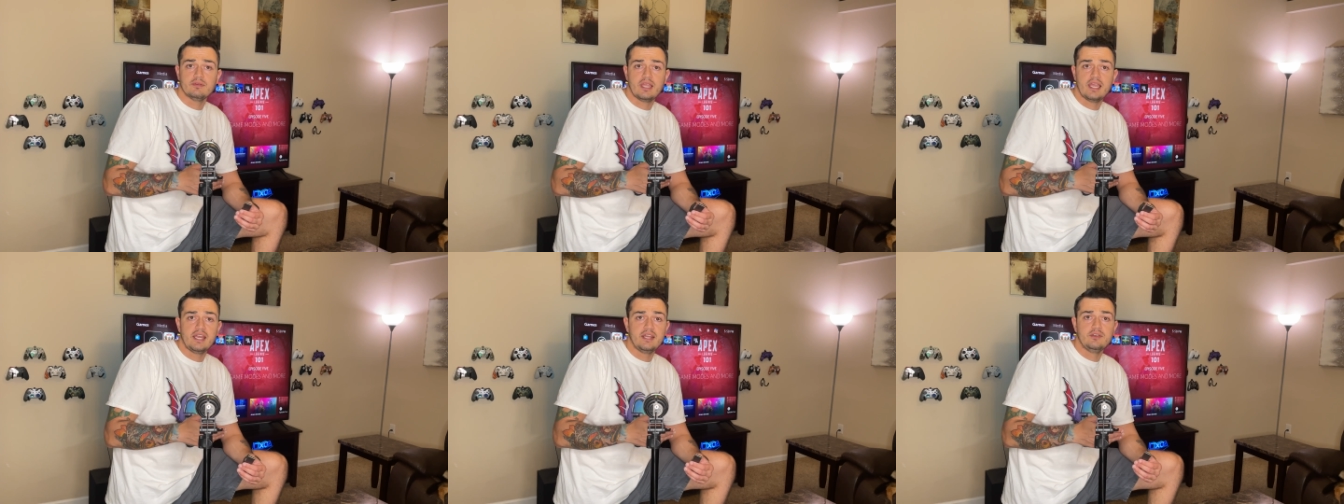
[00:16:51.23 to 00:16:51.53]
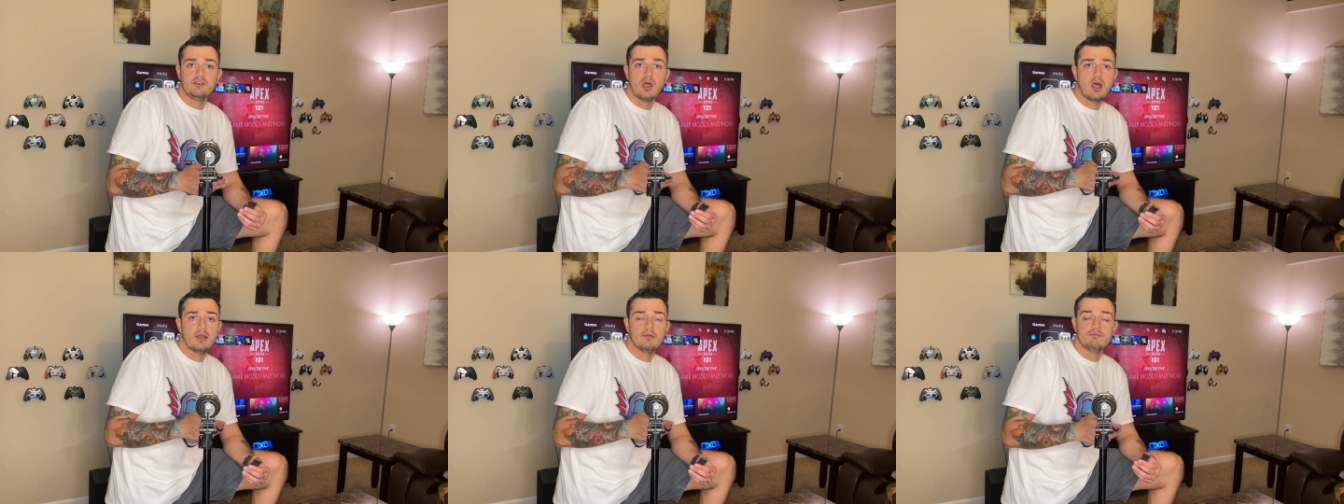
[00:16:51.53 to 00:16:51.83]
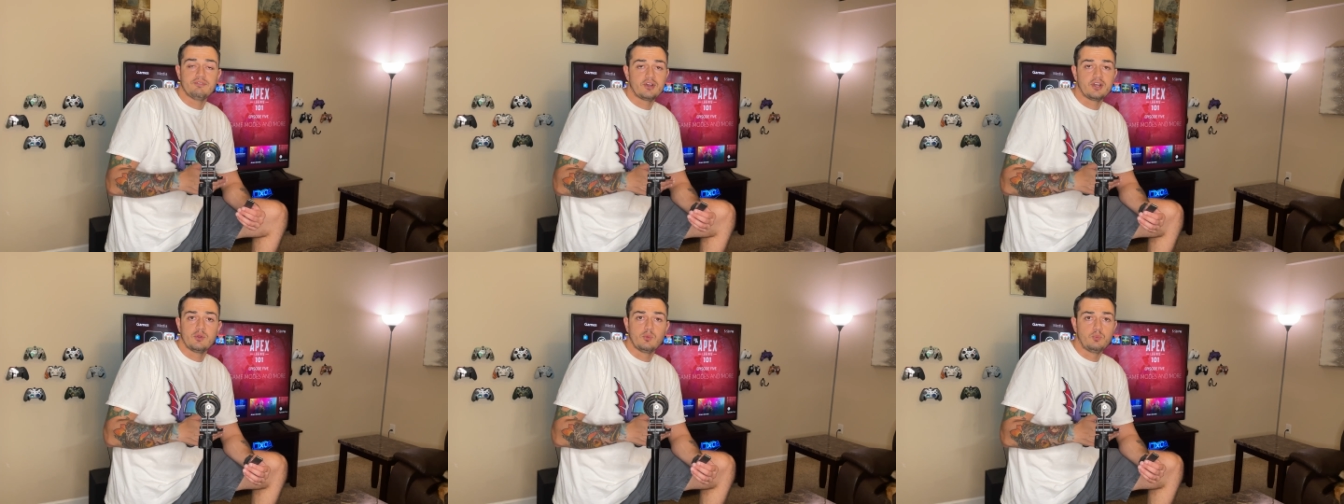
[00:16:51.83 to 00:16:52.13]
and not
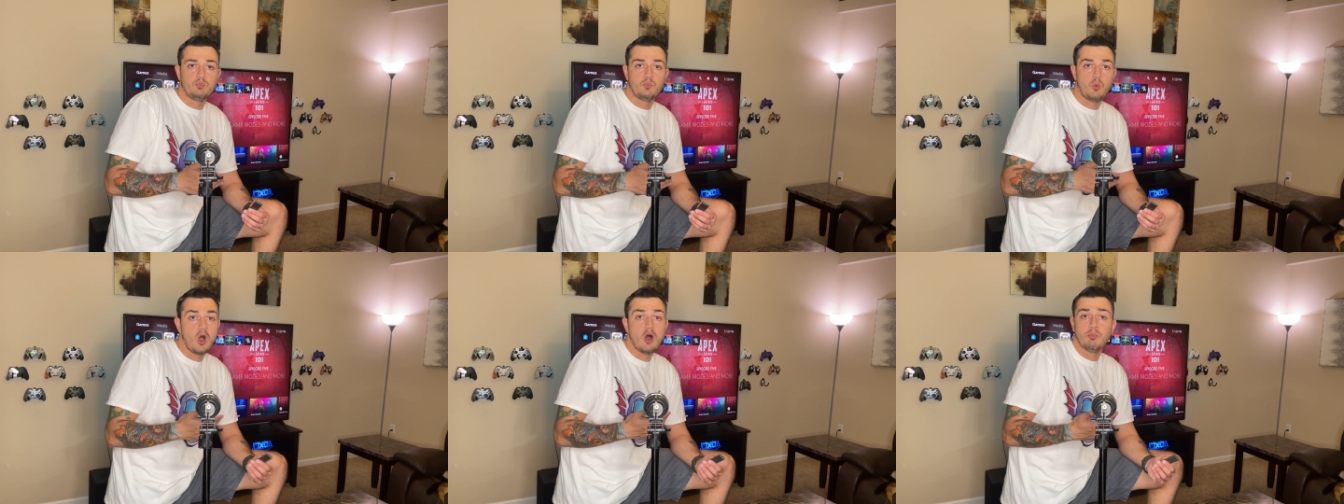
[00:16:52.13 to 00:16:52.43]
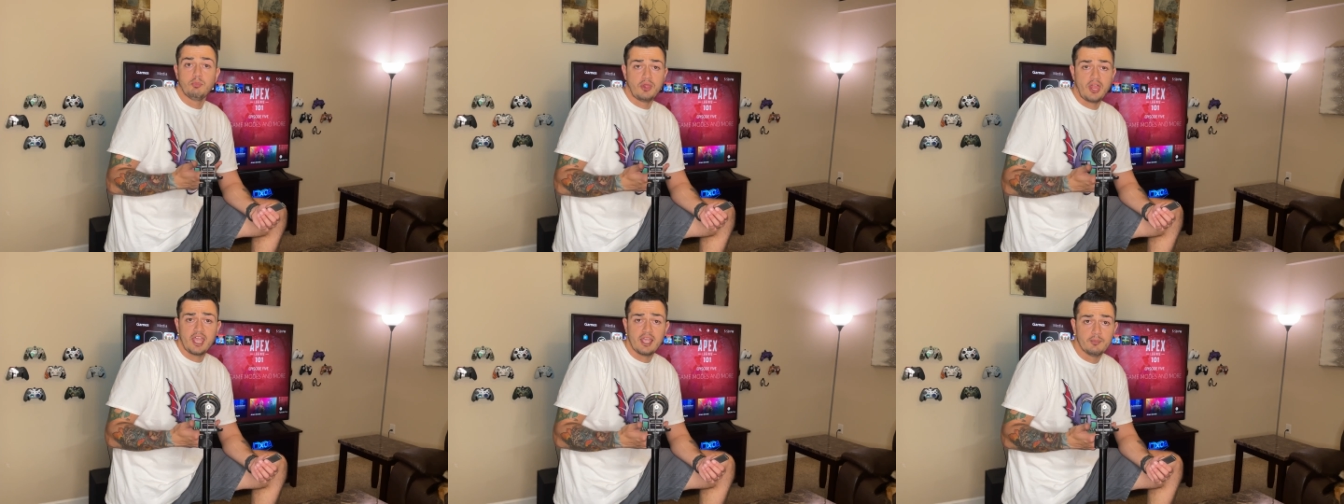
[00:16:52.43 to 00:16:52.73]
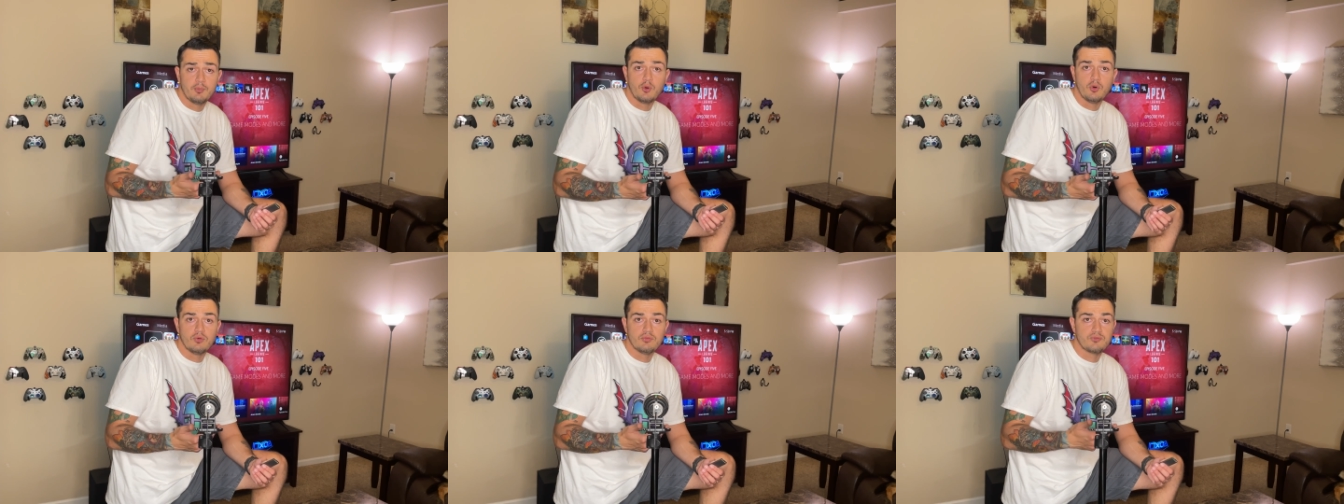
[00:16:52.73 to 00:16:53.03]
very well
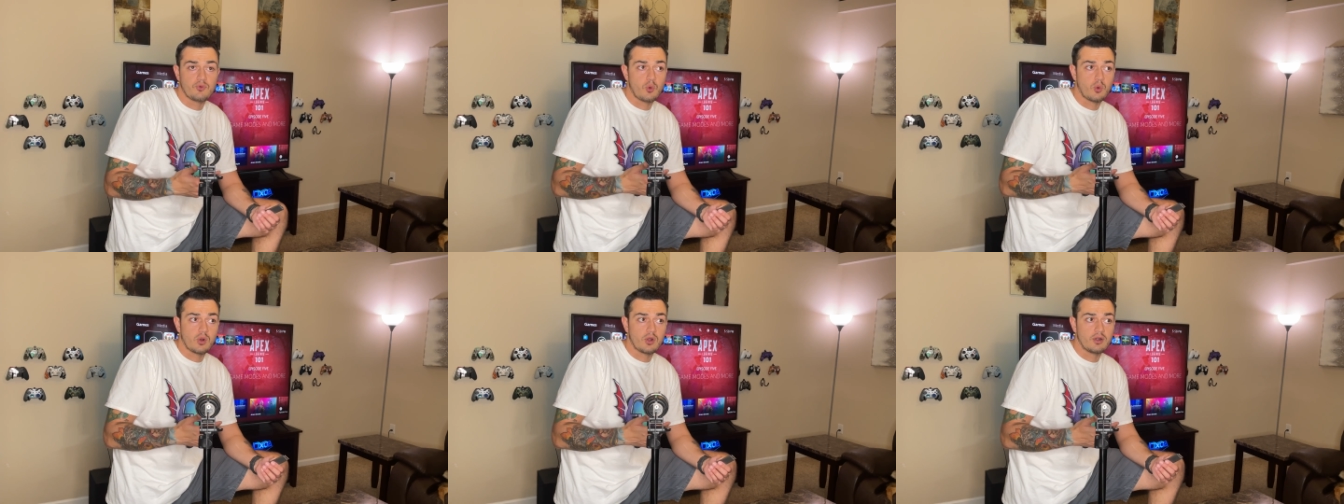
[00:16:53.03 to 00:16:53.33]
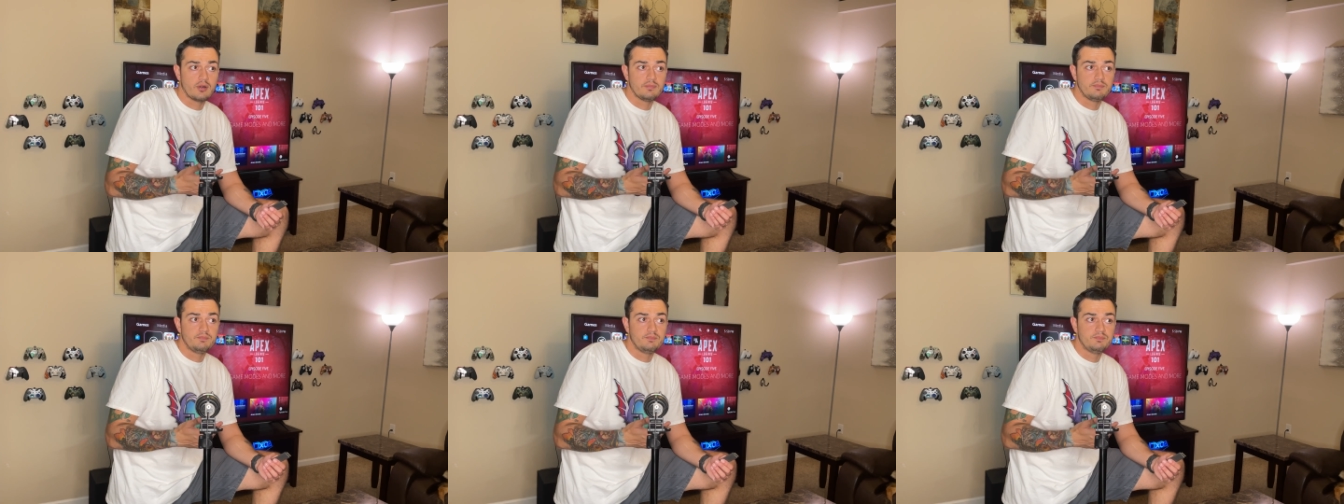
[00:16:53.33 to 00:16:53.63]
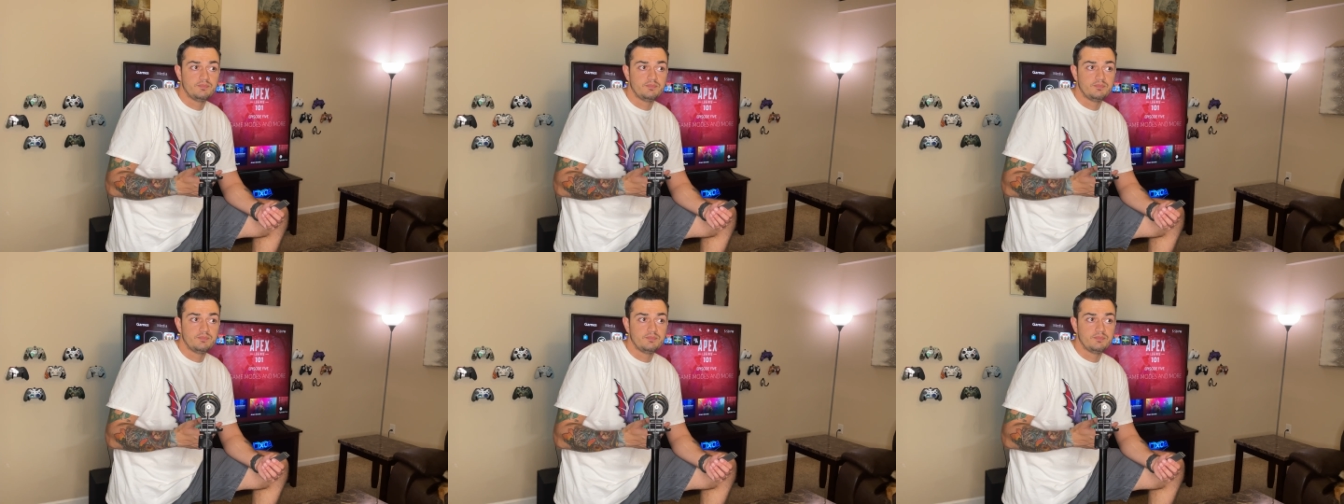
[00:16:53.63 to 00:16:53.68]
playable for